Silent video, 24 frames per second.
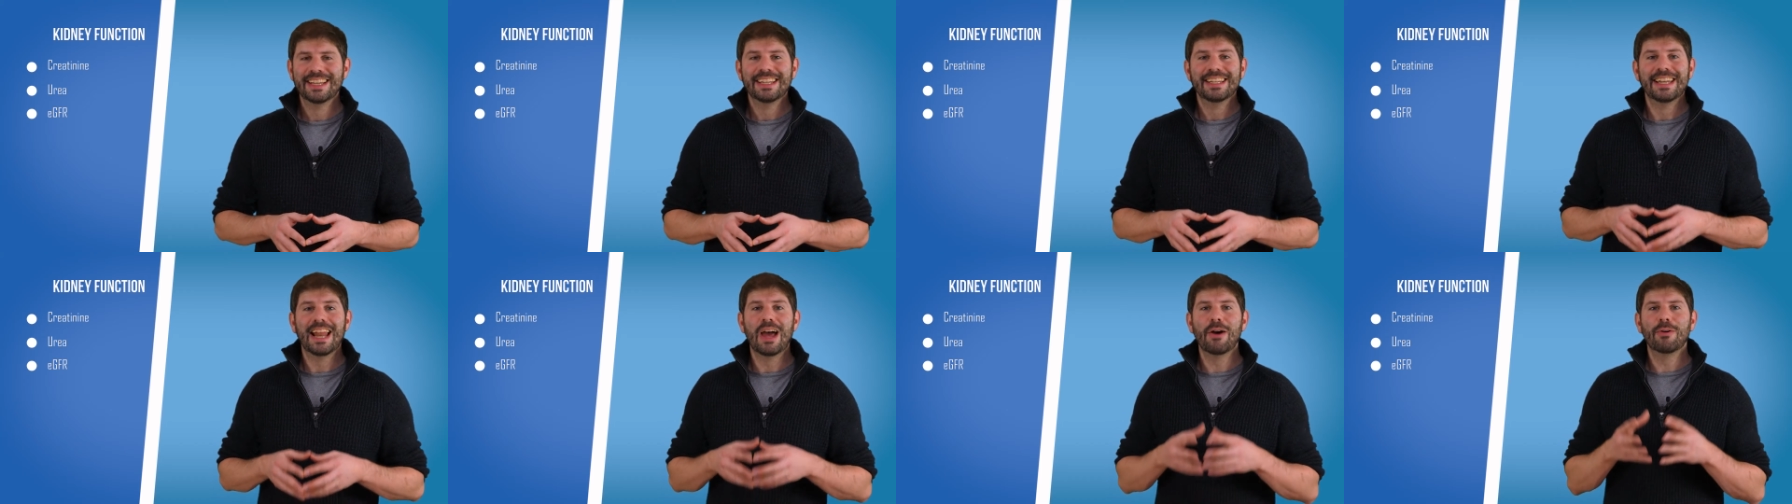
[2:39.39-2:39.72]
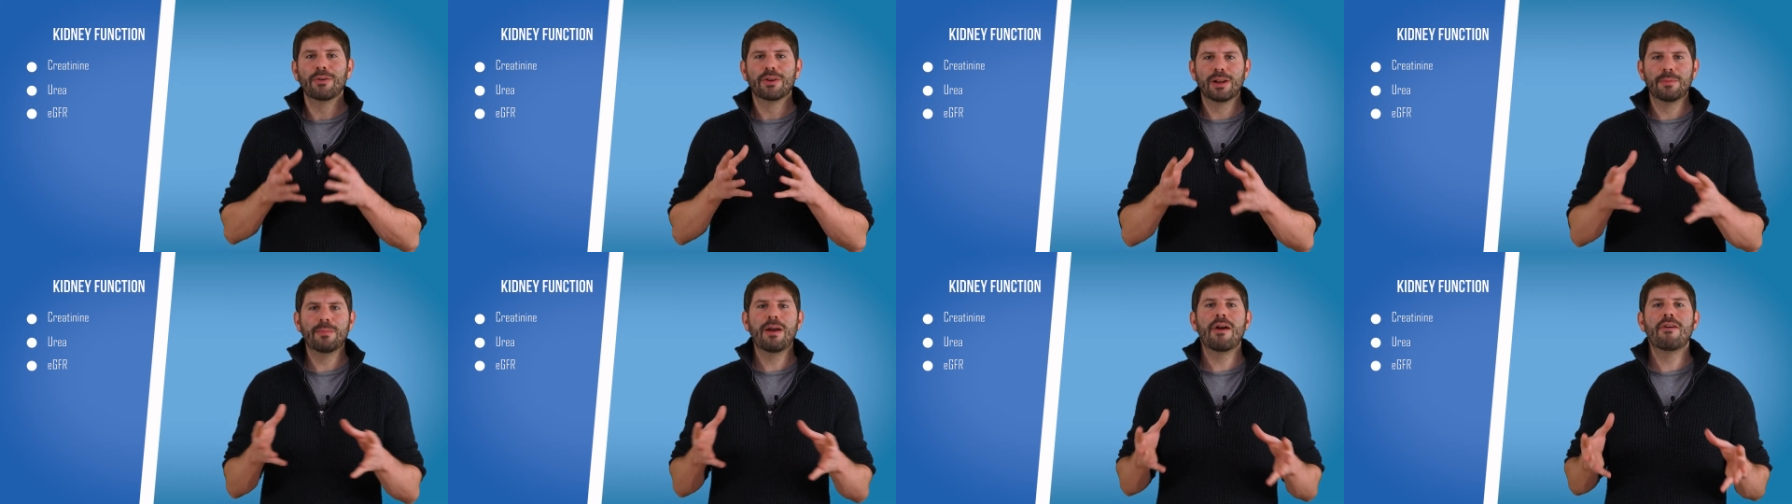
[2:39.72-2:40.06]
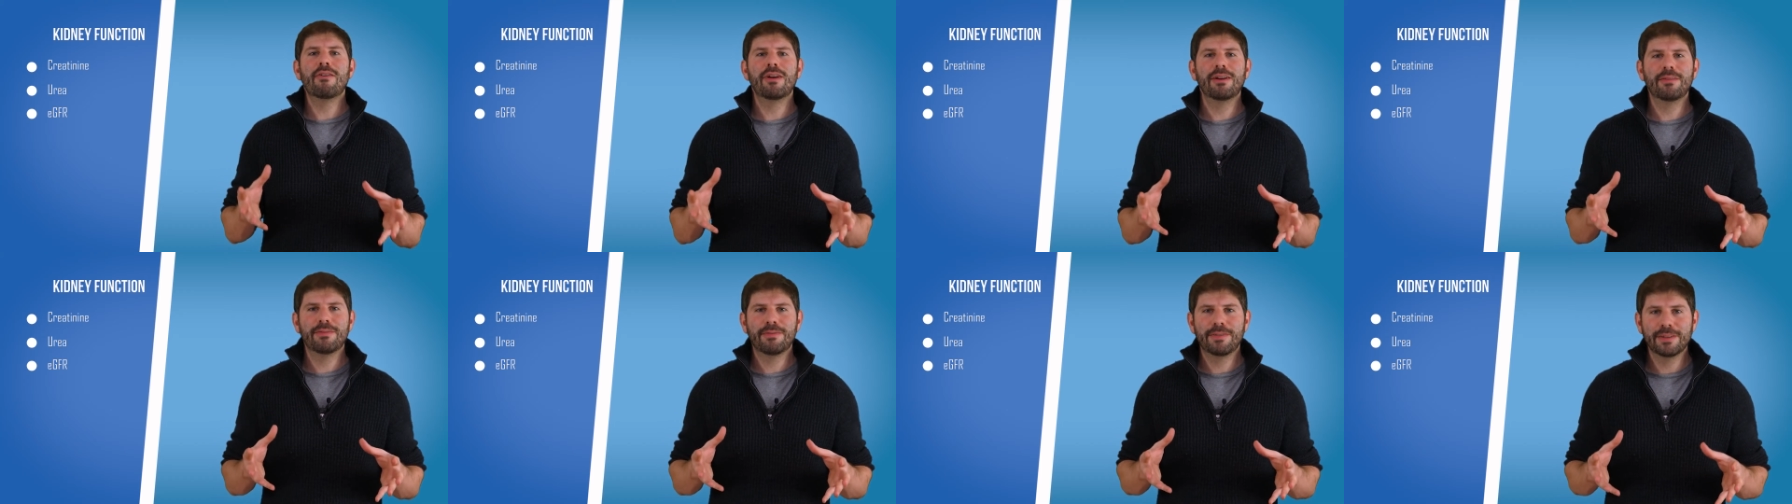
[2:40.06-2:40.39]
Now,
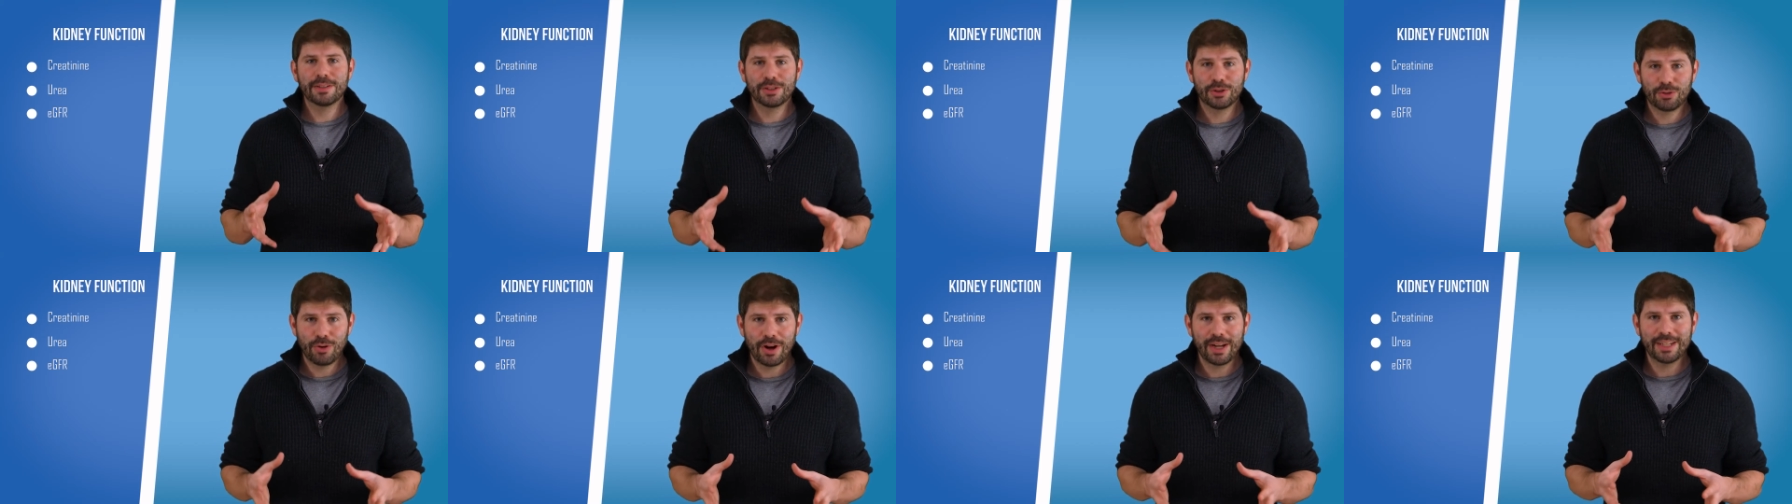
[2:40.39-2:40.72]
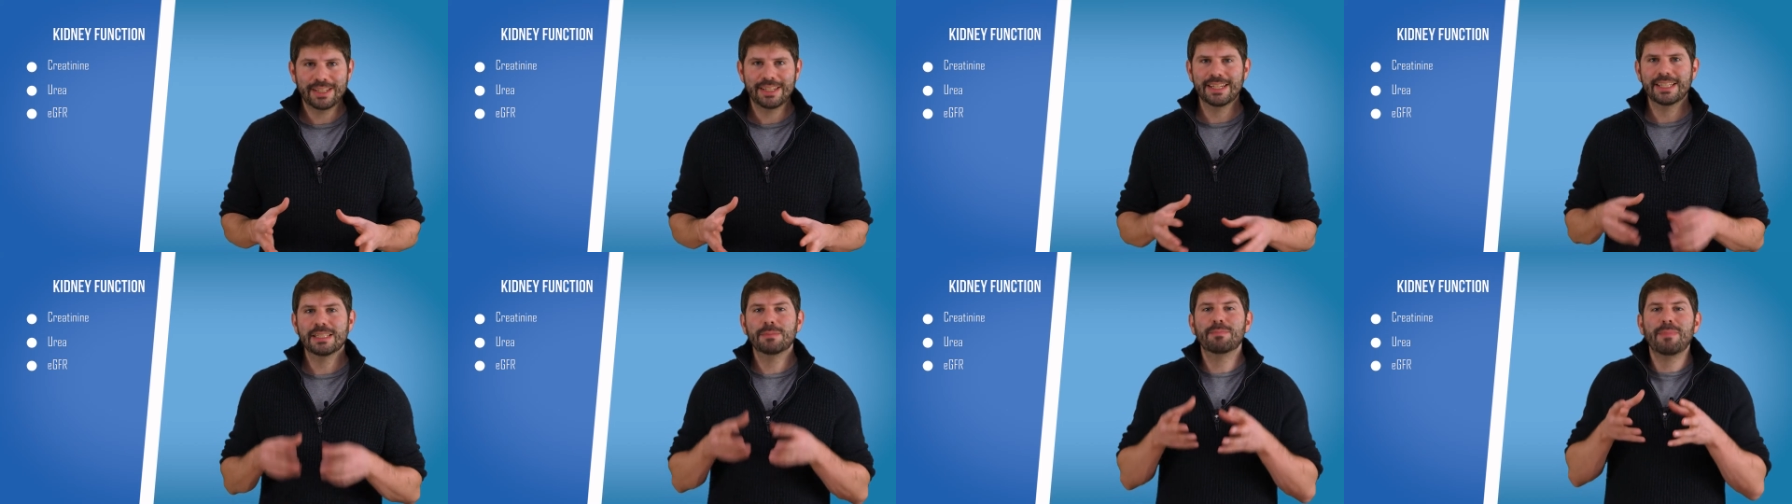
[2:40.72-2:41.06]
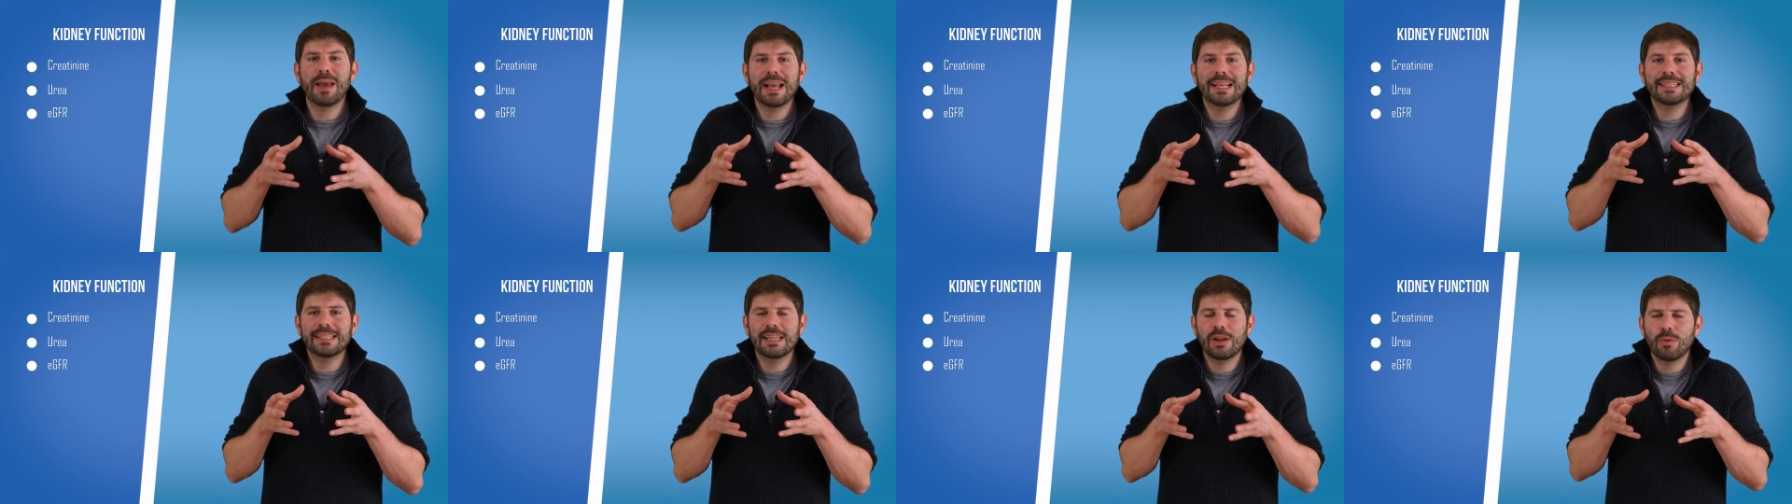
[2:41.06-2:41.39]
glomerular filtration is
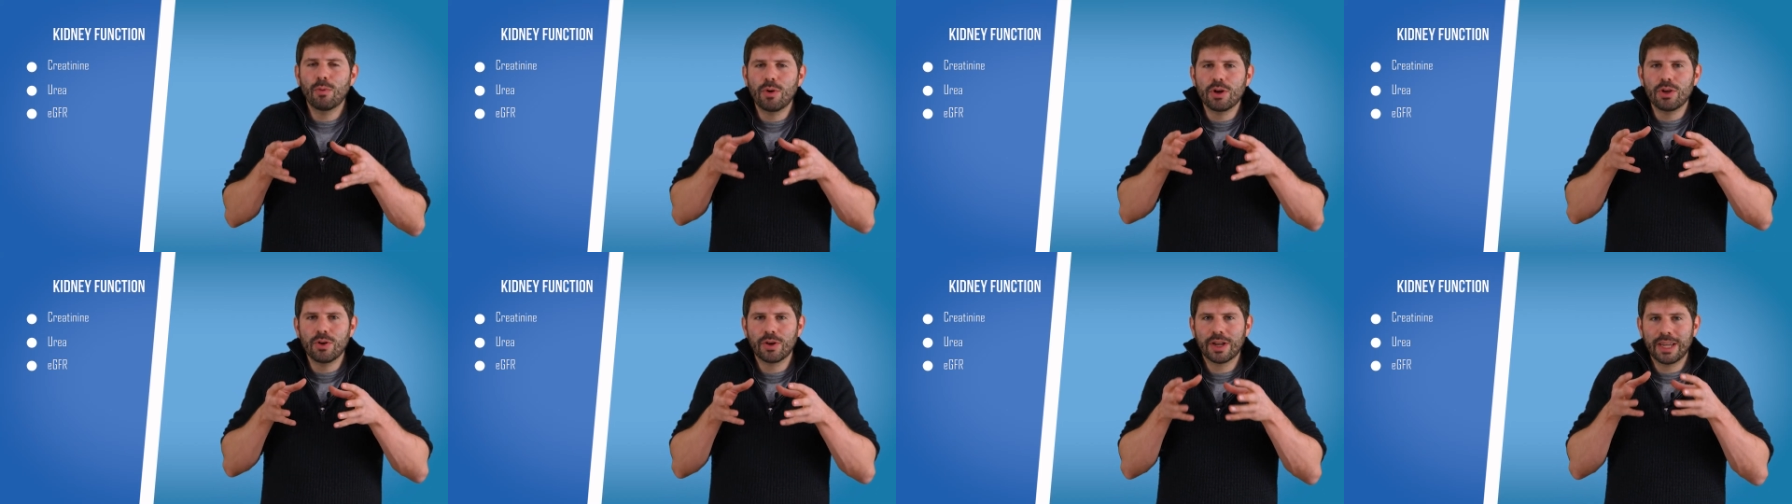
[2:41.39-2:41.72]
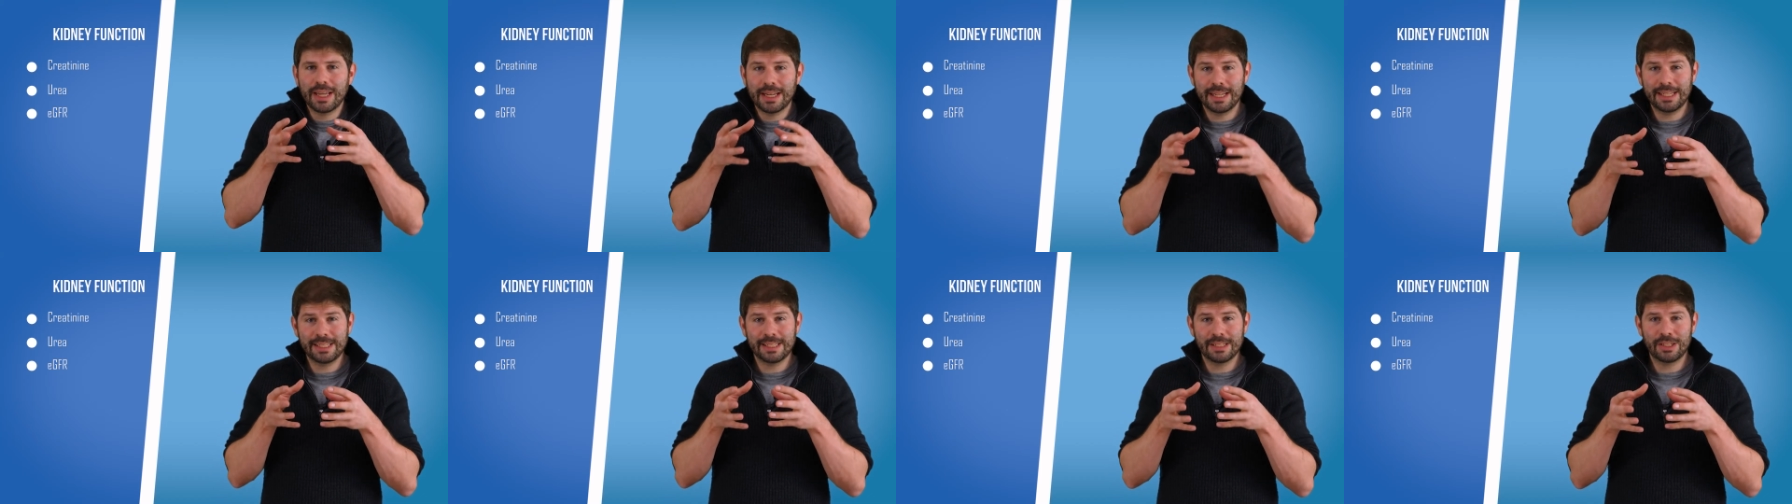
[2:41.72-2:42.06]
basically what your kidneys